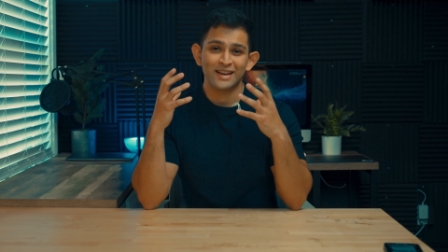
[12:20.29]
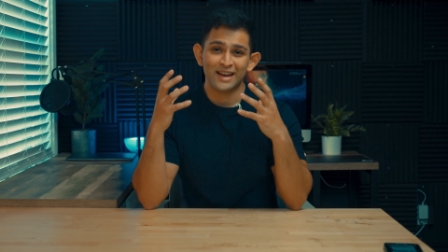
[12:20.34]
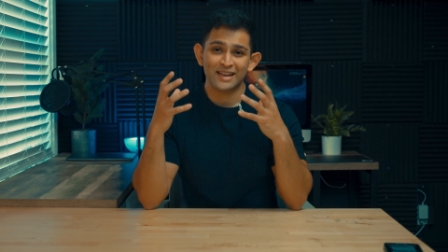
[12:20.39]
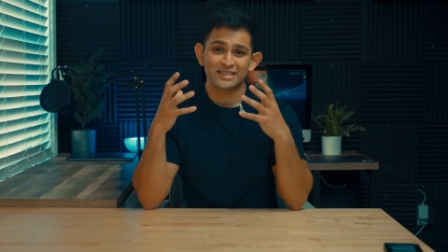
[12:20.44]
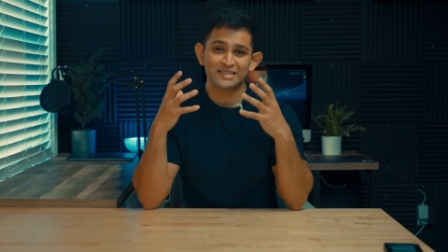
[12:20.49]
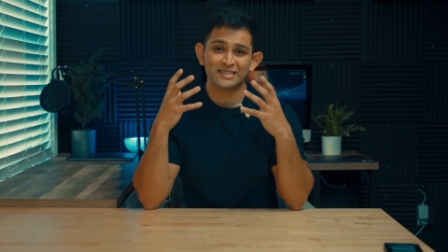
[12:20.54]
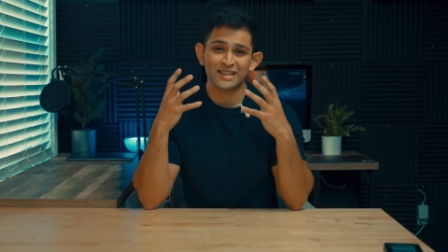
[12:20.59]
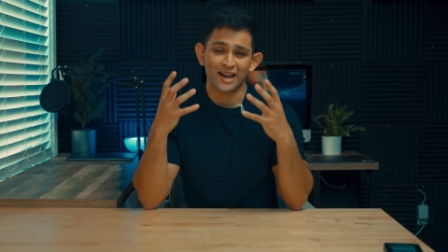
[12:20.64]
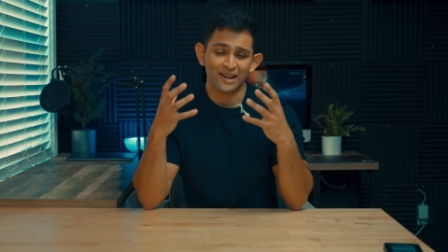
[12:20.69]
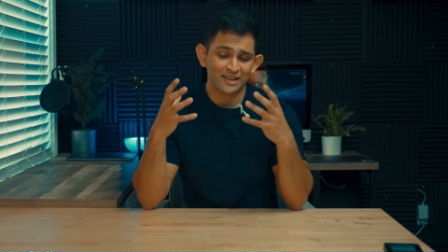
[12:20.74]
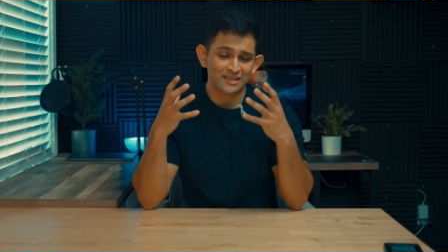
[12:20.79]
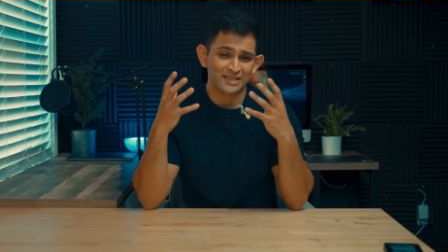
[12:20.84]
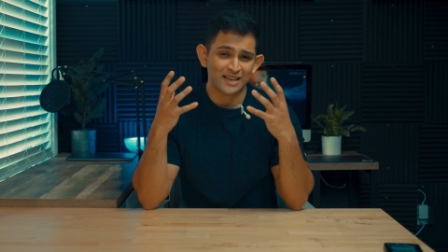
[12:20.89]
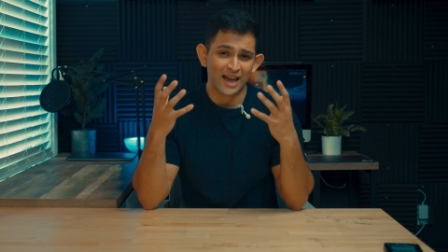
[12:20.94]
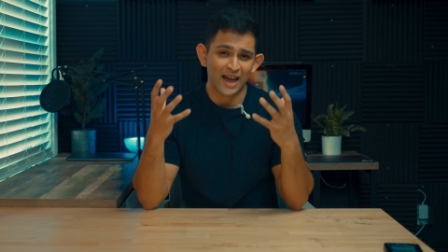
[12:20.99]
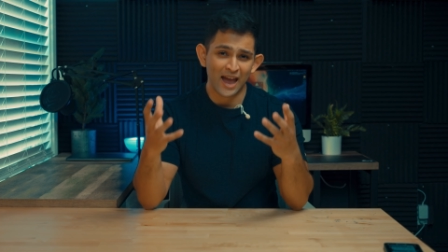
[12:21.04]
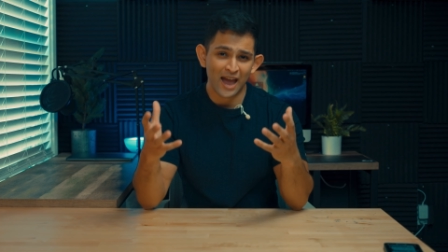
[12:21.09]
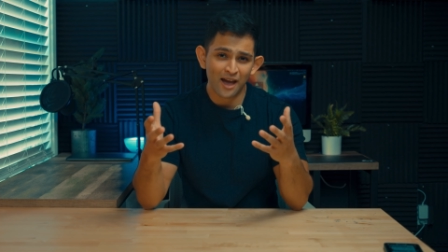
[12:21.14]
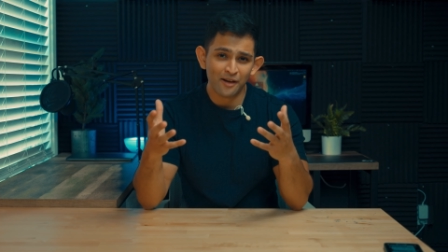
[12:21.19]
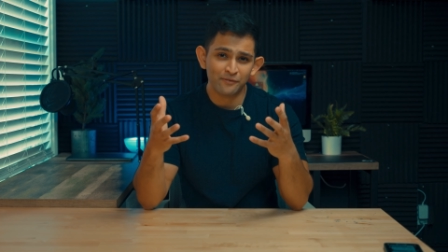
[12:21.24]
it's not as
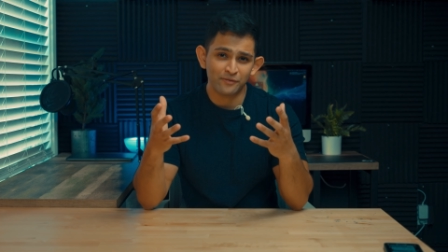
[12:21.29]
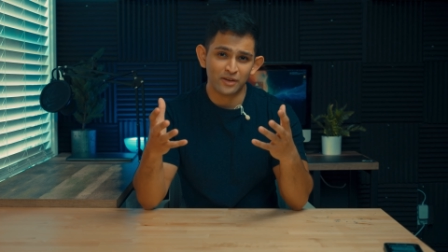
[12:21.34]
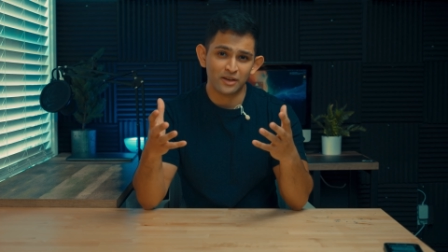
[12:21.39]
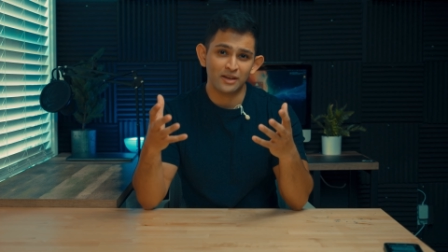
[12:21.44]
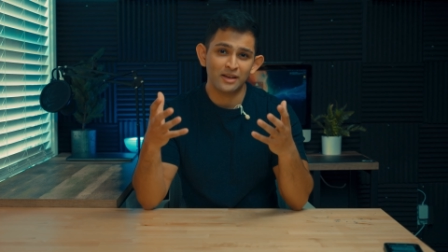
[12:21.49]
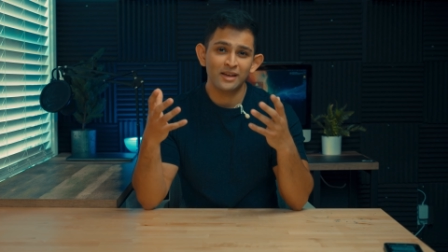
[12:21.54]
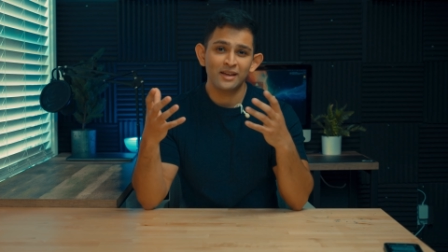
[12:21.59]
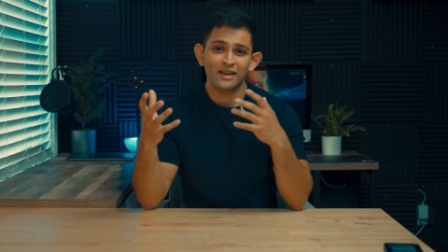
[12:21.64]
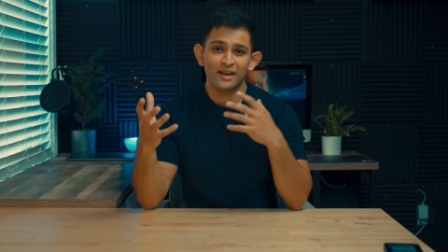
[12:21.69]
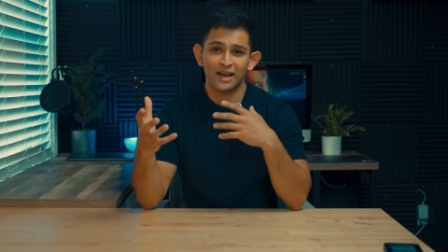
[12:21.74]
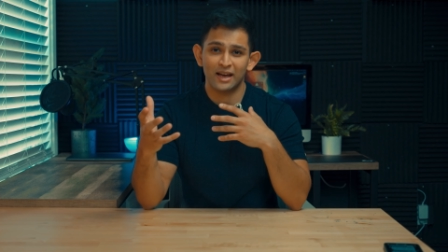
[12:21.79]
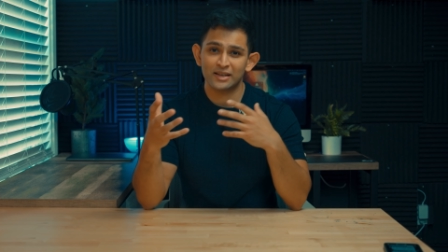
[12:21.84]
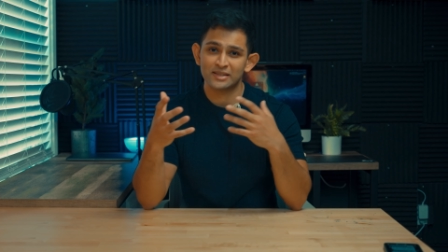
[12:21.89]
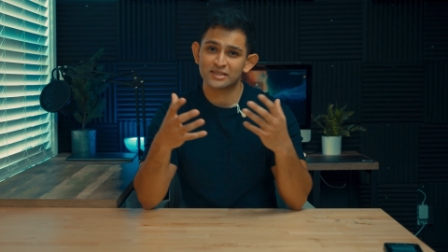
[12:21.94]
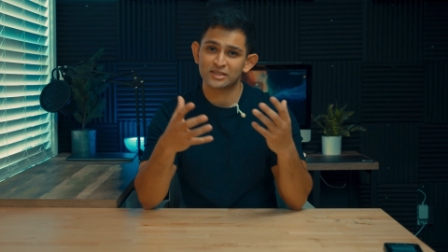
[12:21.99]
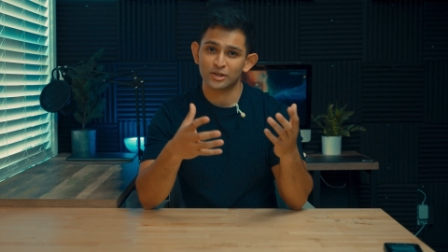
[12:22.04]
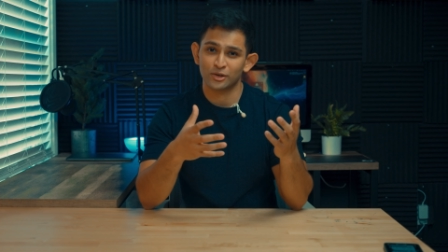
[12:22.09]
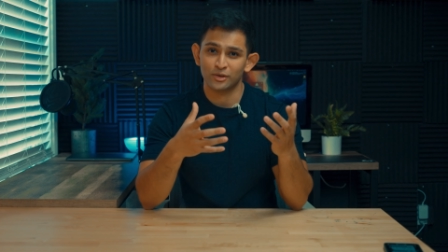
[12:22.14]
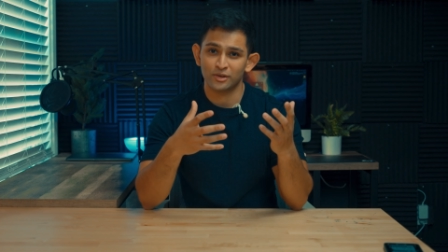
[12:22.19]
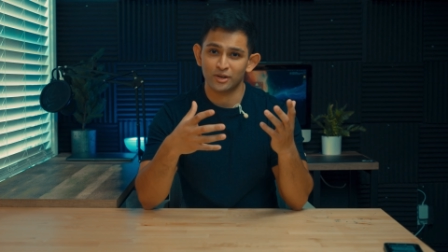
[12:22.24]
heavy as
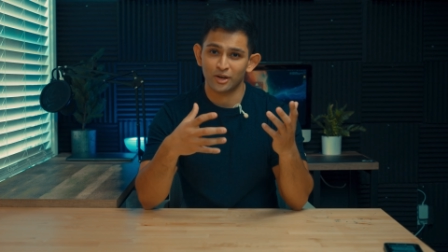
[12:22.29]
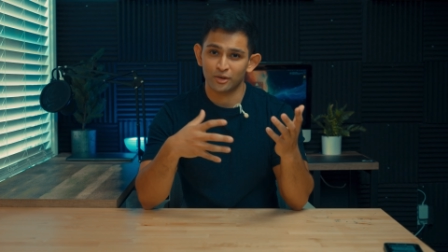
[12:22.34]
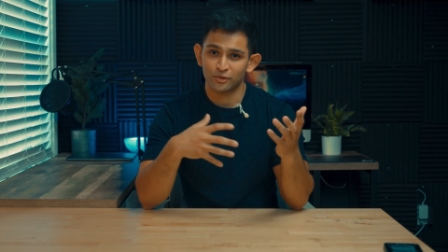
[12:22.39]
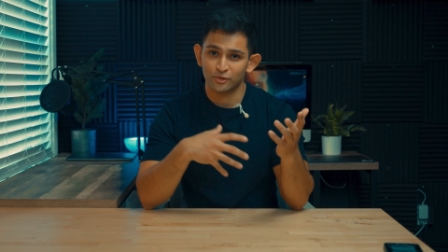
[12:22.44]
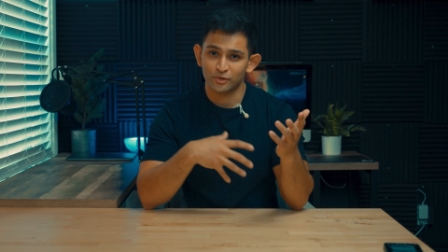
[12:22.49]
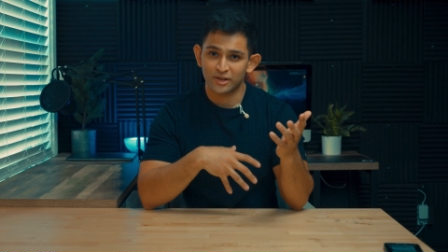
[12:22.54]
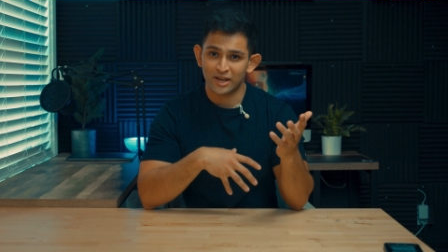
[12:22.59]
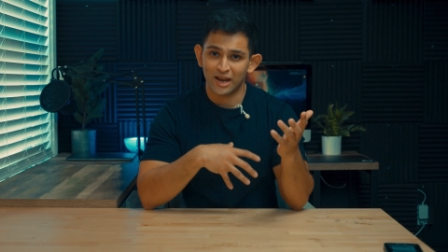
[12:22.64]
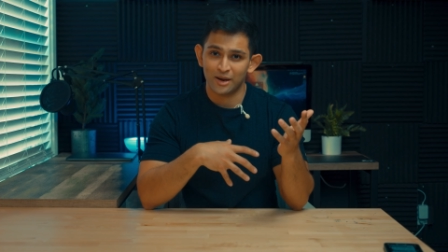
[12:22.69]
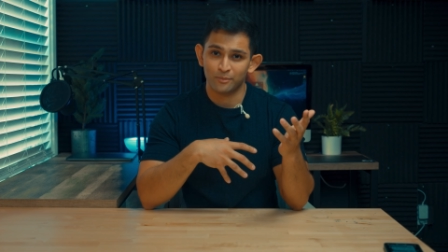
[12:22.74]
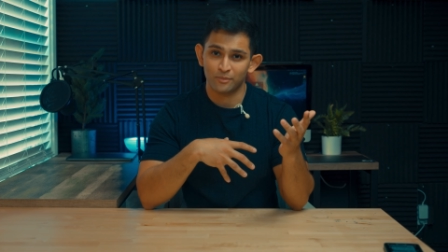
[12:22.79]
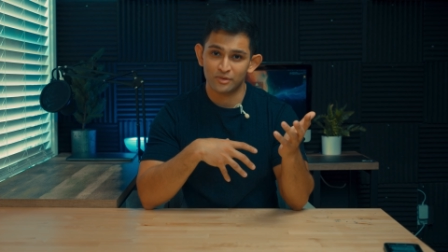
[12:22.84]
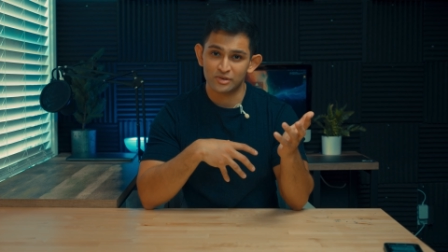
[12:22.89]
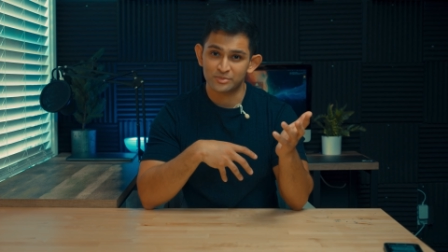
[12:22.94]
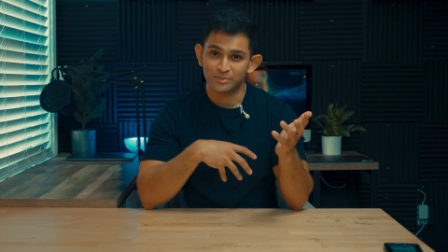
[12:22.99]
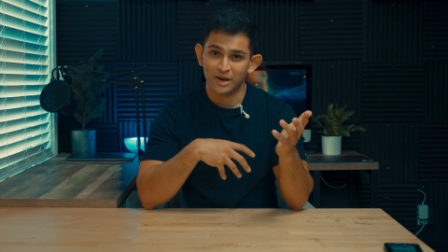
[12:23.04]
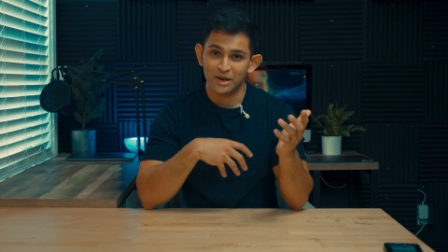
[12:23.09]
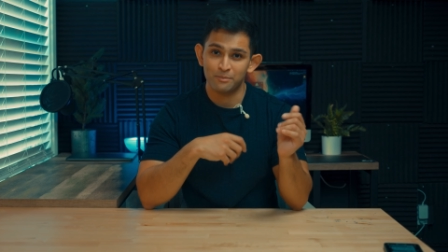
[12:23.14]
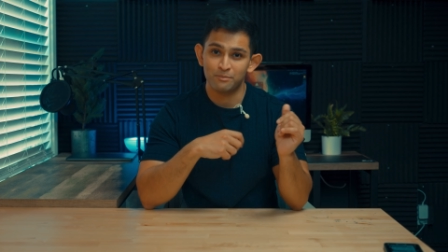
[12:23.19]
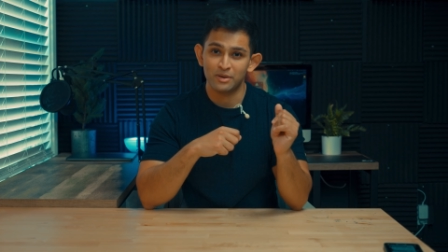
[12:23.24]
certain other
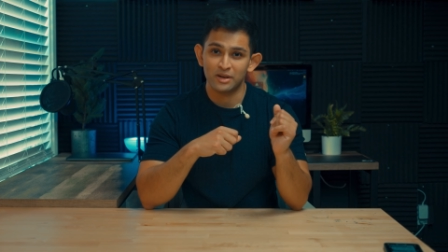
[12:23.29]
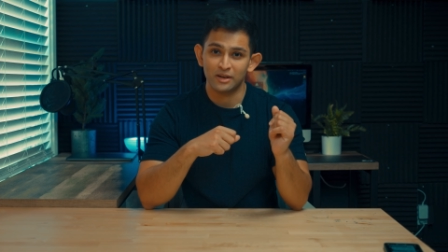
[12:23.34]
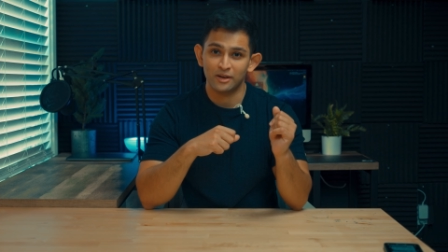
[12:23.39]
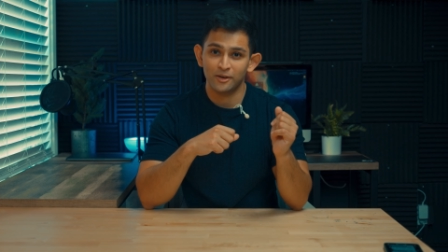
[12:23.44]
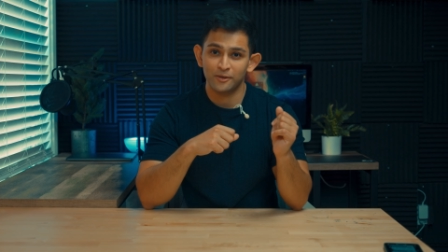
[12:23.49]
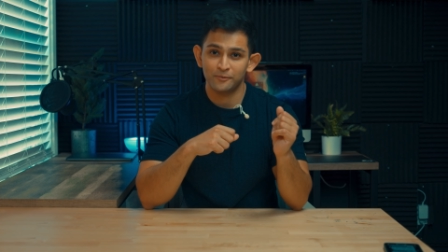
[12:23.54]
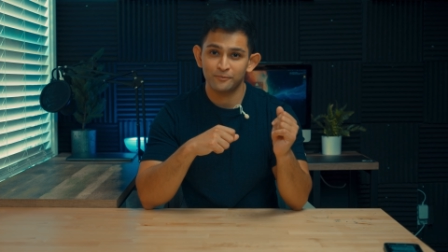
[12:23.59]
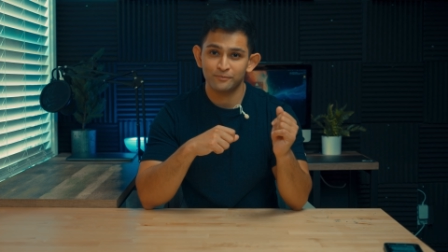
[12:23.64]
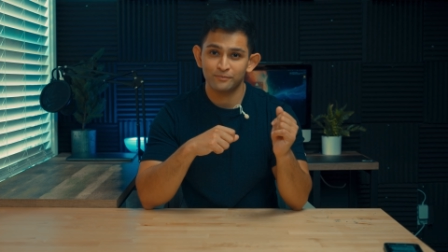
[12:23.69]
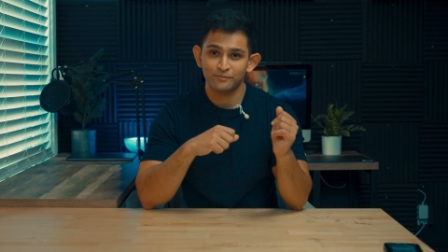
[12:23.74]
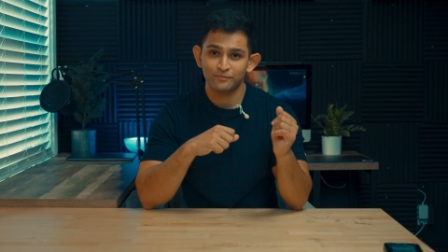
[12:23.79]
cameras might be.